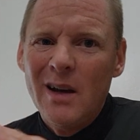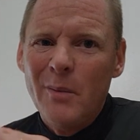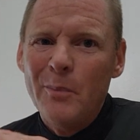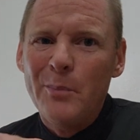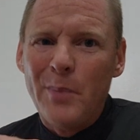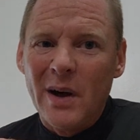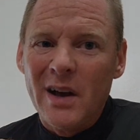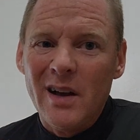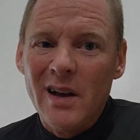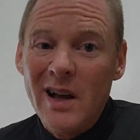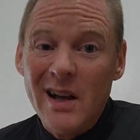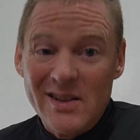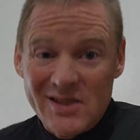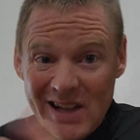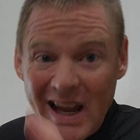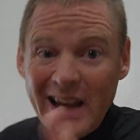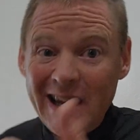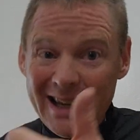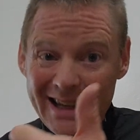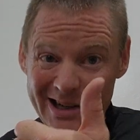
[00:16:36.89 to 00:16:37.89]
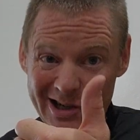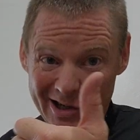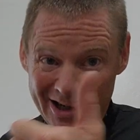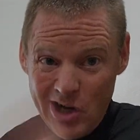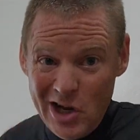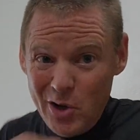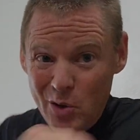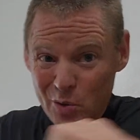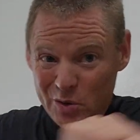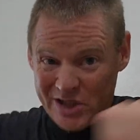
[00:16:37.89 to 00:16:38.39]
But saying
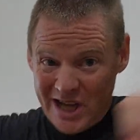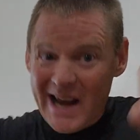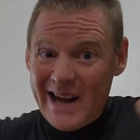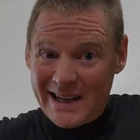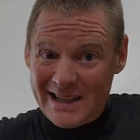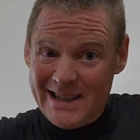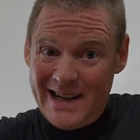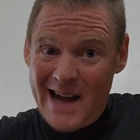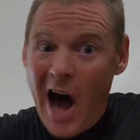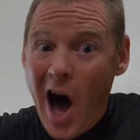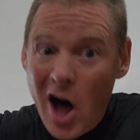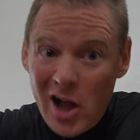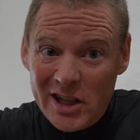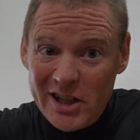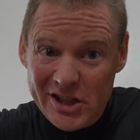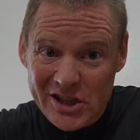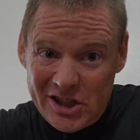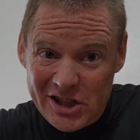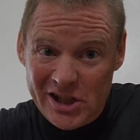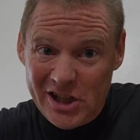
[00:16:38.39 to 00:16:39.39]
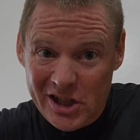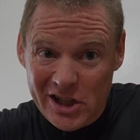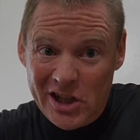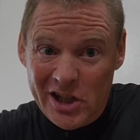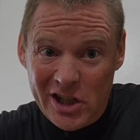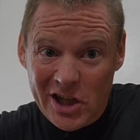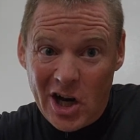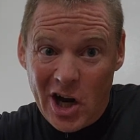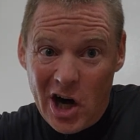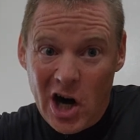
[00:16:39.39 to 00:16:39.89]
new
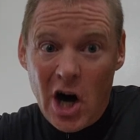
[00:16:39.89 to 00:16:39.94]
technology